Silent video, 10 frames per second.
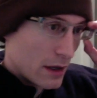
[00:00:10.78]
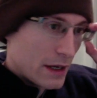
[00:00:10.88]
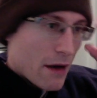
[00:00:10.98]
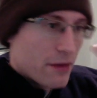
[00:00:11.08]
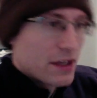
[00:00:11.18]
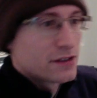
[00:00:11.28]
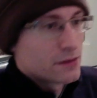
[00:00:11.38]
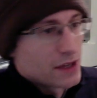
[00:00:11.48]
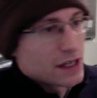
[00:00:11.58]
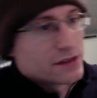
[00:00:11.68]
Now, I think some
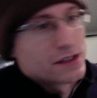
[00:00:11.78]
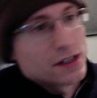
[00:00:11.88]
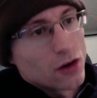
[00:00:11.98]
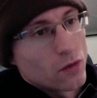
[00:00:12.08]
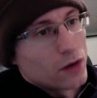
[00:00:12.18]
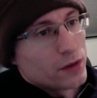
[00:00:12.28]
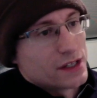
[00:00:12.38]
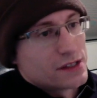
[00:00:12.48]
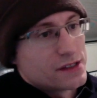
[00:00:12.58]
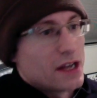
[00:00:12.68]
things did go well with
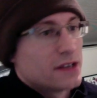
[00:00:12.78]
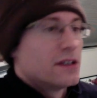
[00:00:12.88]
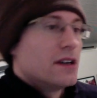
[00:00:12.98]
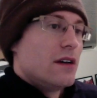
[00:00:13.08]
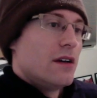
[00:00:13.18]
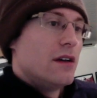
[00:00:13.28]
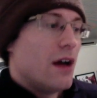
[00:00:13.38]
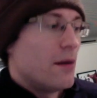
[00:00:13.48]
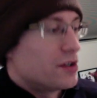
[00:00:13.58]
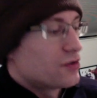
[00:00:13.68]
this set.
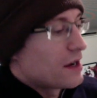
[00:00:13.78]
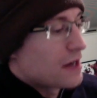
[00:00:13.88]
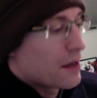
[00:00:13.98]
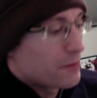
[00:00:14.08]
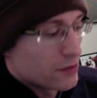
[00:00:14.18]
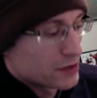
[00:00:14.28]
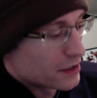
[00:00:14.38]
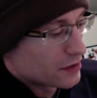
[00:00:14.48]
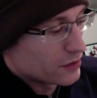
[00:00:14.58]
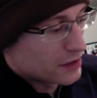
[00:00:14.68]
I'm going to try and not be
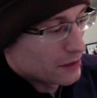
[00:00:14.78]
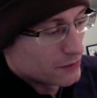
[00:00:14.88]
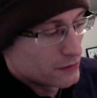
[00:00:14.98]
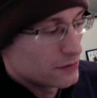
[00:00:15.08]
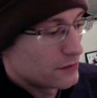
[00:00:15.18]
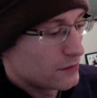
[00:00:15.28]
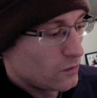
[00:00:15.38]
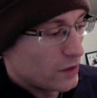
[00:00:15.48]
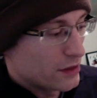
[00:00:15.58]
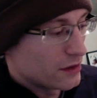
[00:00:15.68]
redundant with them,
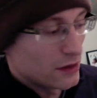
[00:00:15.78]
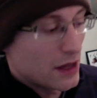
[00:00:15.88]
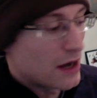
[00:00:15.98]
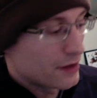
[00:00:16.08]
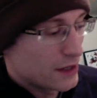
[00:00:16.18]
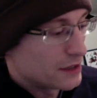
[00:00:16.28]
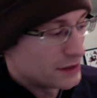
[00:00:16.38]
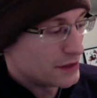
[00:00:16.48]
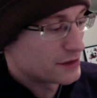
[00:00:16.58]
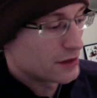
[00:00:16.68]
with a lot of the
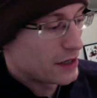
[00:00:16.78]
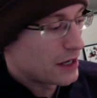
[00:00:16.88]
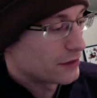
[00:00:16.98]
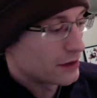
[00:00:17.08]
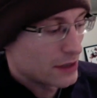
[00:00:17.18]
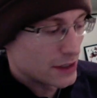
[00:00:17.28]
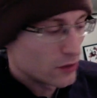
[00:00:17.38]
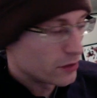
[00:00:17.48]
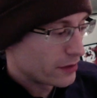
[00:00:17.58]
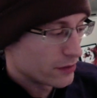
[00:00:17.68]
content that's already out there. I don't
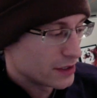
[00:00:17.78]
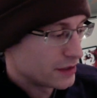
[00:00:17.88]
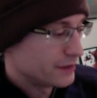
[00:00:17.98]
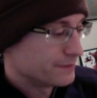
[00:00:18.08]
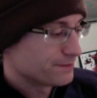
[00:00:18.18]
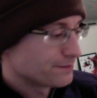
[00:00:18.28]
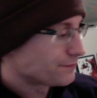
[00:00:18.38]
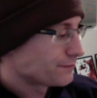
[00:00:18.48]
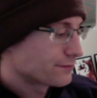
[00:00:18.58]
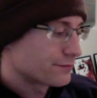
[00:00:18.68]
want to be redundant.
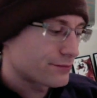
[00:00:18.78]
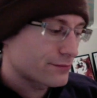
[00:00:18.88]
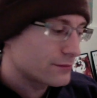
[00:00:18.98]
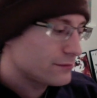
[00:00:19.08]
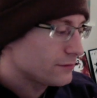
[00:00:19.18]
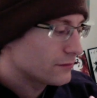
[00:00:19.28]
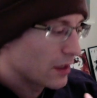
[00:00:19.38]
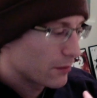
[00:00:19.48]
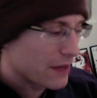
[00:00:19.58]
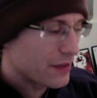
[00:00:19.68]

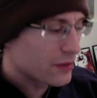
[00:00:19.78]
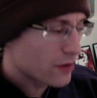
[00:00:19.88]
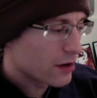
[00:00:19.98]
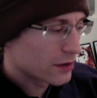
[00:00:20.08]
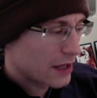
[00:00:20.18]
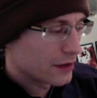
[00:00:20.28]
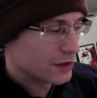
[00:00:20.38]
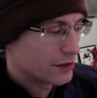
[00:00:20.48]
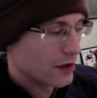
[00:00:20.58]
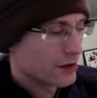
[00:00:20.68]
But I think there are a lot of
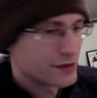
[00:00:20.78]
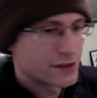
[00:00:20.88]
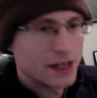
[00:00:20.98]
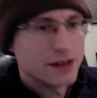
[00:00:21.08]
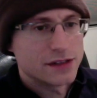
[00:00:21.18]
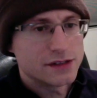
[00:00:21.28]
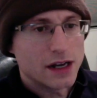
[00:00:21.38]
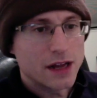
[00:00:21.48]
good cards in this set.